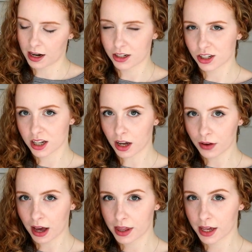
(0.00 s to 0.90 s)
I just love
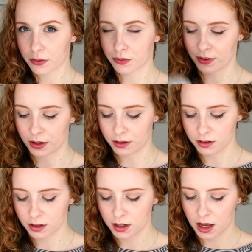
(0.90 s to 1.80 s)
how they
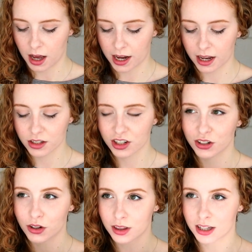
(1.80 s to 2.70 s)
feel. I actually
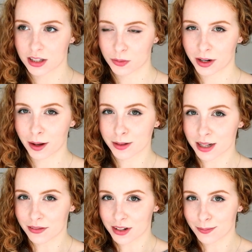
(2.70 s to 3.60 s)
got these when I was
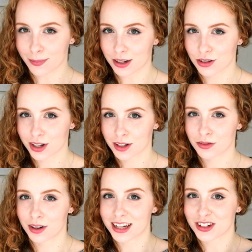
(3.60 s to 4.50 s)
living in Maastricht
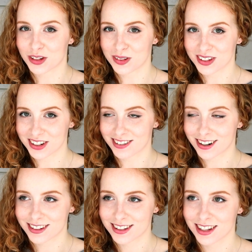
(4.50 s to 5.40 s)
for like
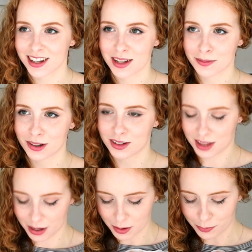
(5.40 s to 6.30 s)
€2 because
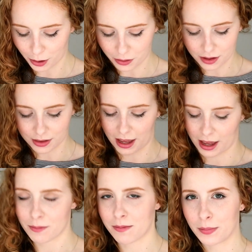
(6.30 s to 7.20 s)
they were broke at the
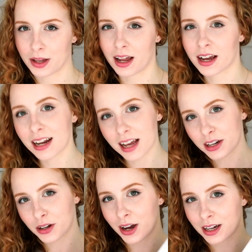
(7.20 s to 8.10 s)
hem. But luckily I
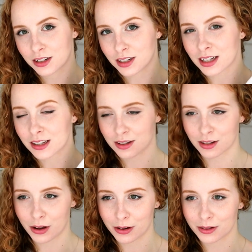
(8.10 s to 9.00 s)
know how to
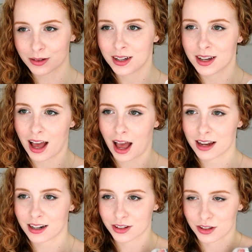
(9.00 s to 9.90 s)
sew
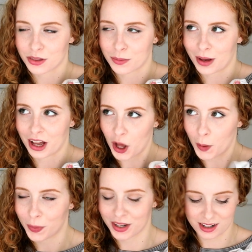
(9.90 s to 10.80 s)
and I sewed them back
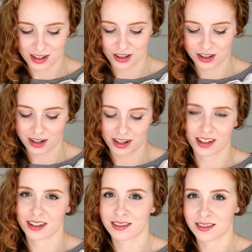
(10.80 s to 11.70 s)
up and they're just
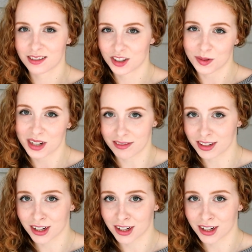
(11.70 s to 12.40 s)
like, you'd never